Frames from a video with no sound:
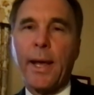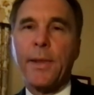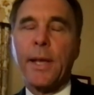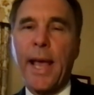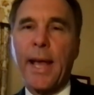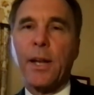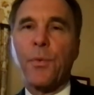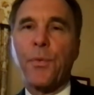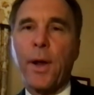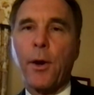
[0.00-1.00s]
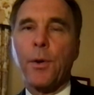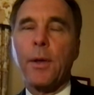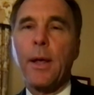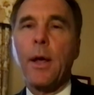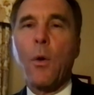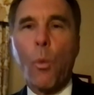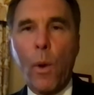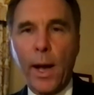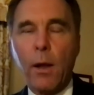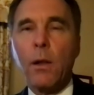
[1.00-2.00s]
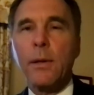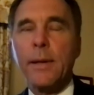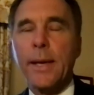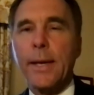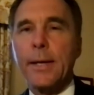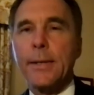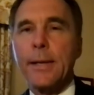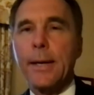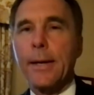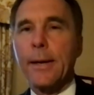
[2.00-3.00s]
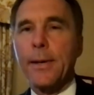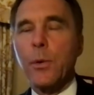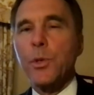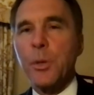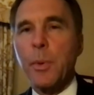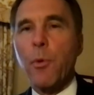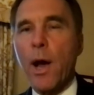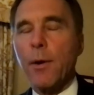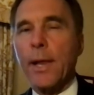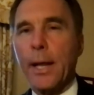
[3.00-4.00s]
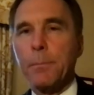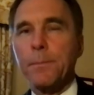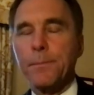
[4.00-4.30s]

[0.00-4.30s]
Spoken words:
I think Canada fared well, and I think we should be proud of that.